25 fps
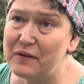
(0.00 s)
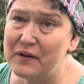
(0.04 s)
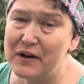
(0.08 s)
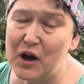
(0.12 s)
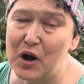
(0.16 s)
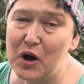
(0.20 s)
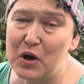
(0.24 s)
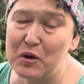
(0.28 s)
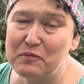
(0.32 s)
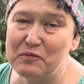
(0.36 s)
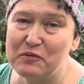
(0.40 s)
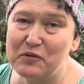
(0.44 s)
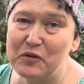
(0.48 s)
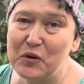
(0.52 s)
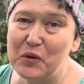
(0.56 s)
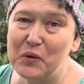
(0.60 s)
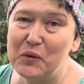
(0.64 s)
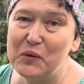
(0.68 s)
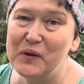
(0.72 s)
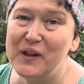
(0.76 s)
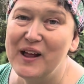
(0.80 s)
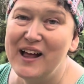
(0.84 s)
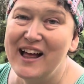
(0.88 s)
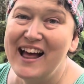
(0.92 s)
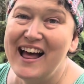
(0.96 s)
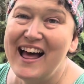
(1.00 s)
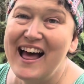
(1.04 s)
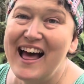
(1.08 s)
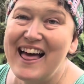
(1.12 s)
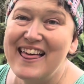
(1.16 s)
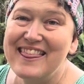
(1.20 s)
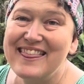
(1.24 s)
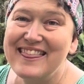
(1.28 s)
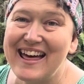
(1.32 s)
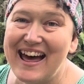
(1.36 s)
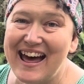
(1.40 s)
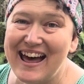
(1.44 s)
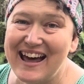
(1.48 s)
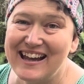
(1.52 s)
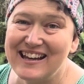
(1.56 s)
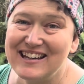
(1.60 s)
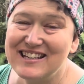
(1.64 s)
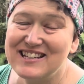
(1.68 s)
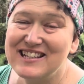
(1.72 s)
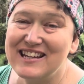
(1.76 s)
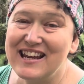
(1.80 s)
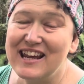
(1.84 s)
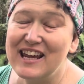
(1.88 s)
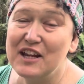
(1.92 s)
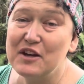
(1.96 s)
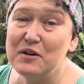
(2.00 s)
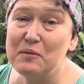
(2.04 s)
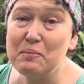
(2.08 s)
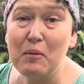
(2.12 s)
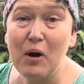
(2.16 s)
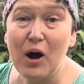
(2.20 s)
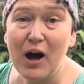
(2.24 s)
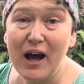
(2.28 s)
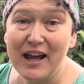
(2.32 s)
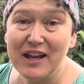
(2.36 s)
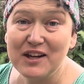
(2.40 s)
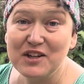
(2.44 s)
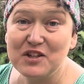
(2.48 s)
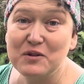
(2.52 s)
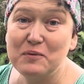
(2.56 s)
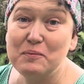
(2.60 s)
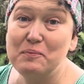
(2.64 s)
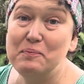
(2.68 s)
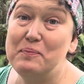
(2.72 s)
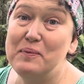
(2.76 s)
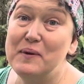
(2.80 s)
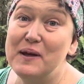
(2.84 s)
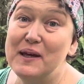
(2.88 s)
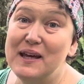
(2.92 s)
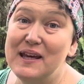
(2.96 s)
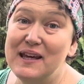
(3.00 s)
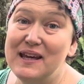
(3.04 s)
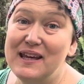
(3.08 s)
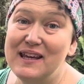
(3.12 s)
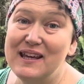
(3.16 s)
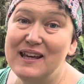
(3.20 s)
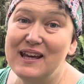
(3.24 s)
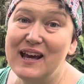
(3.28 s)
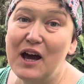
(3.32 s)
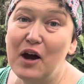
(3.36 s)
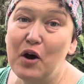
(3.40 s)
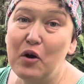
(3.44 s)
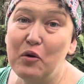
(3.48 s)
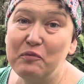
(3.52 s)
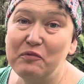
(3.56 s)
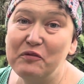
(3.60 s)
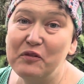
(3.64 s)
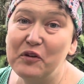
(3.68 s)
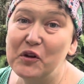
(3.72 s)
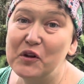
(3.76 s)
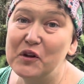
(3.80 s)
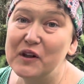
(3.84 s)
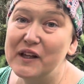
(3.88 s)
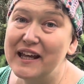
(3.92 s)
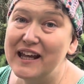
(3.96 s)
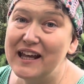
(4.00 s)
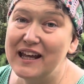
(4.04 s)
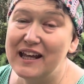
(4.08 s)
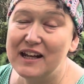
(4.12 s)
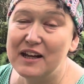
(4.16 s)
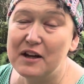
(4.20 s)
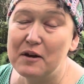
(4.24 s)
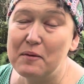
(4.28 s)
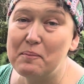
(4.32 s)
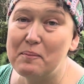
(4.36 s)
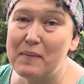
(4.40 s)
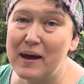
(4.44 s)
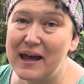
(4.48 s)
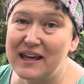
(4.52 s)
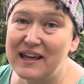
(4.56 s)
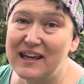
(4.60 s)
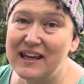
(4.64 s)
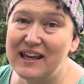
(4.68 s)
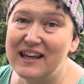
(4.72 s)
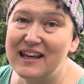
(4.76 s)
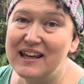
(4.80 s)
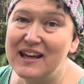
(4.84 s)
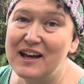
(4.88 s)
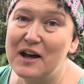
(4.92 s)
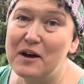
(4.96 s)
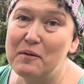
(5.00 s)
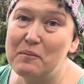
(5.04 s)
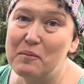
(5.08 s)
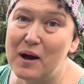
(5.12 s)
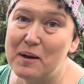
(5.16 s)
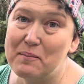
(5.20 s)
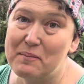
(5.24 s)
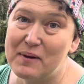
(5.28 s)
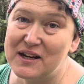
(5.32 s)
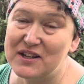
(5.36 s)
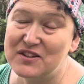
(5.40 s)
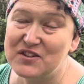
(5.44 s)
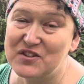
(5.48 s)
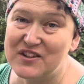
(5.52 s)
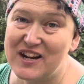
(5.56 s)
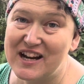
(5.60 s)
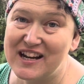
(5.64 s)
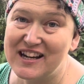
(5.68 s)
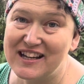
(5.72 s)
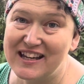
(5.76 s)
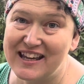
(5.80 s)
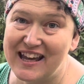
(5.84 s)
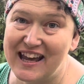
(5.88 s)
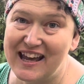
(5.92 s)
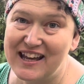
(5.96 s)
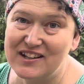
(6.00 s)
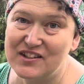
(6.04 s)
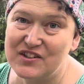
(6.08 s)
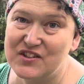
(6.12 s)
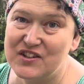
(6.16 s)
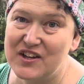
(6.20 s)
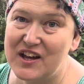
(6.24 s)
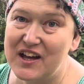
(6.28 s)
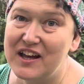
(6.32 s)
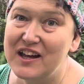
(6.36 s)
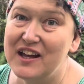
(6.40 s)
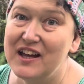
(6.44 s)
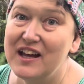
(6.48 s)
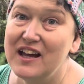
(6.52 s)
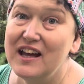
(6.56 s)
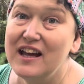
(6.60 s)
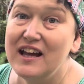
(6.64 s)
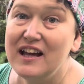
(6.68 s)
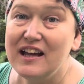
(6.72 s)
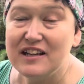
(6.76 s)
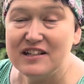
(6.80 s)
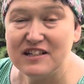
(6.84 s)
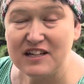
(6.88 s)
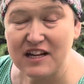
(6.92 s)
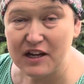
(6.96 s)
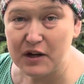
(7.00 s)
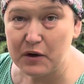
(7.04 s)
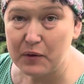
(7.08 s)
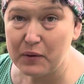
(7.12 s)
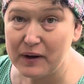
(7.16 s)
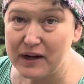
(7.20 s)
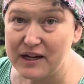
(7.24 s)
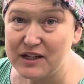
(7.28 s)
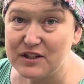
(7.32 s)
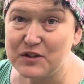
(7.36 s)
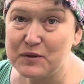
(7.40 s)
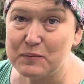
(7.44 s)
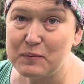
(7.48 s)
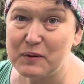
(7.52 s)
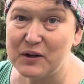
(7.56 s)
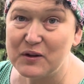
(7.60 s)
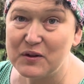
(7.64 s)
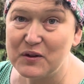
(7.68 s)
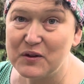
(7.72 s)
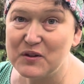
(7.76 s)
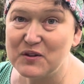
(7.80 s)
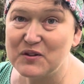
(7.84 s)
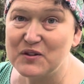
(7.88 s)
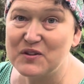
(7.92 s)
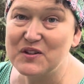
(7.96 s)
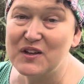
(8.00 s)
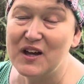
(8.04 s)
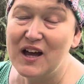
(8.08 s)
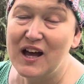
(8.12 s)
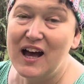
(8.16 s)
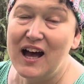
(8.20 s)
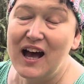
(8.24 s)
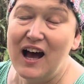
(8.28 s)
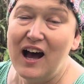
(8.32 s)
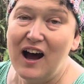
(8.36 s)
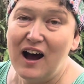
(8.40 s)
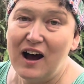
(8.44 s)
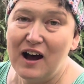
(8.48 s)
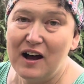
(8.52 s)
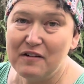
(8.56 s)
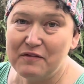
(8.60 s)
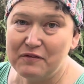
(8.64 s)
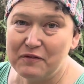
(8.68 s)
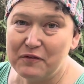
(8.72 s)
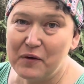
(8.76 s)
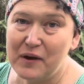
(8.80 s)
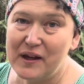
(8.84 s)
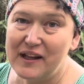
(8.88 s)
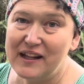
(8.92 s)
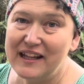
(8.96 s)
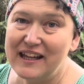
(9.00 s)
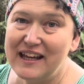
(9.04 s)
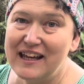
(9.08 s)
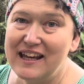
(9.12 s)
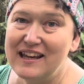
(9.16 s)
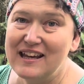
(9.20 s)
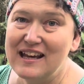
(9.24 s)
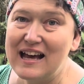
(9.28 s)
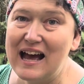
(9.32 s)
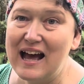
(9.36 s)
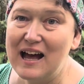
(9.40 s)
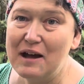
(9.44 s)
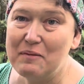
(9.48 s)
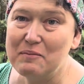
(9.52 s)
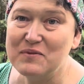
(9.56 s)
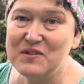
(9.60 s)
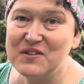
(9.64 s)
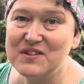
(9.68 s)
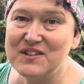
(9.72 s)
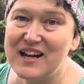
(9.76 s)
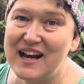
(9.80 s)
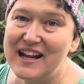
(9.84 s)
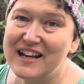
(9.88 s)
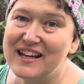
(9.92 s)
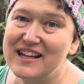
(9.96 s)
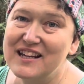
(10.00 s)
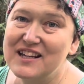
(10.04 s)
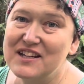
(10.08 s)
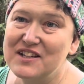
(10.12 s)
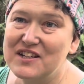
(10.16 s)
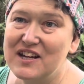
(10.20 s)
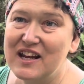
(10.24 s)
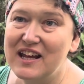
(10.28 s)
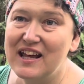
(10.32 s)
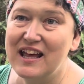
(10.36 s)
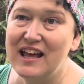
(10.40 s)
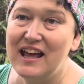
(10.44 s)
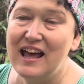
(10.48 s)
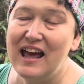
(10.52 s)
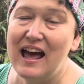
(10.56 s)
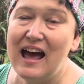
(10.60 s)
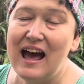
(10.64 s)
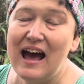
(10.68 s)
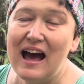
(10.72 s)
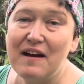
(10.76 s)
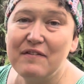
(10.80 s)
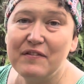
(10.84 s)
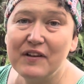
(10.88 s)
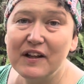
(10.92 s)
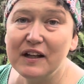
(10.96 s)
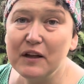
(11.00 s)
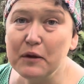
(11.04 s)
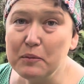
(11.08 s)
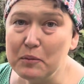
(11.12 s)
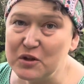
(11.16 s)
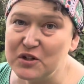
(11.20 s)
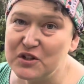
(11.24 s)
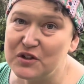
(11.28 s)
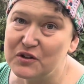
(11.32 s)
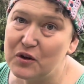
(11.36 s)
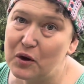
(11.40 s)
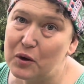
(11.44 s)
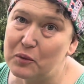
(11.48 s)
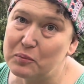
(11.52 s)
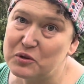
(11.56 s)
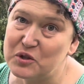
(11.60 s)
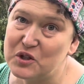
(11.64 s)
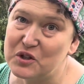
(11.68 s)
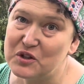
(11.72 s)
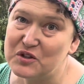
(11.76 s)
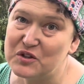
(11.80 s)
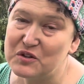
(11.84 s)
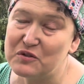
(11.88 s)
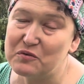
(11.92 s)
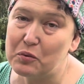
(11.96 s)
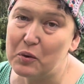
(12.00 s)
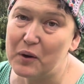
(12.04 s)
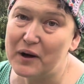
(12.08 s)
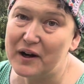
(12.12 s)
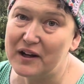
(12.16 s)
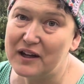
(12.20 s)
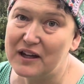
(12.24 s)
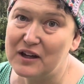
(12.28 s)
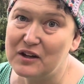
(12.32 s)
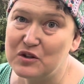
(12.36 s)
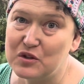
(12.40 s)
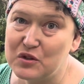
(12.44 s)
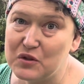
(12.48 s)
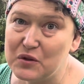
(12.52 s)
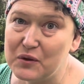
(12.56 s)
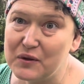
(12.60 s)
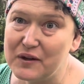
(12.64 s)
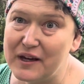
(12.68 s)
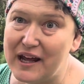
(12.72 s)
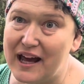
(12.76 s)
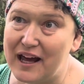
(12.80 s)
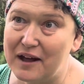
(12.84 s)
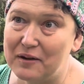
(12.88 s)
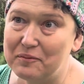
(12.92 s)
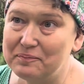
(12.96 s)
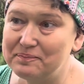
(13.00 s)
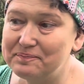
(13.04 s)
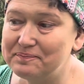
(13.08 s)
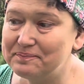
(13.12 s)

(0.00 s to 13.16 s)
hopeful that it might be helpful in making my metastatic cancer decrease, because I've really started having limited options of what I can do now.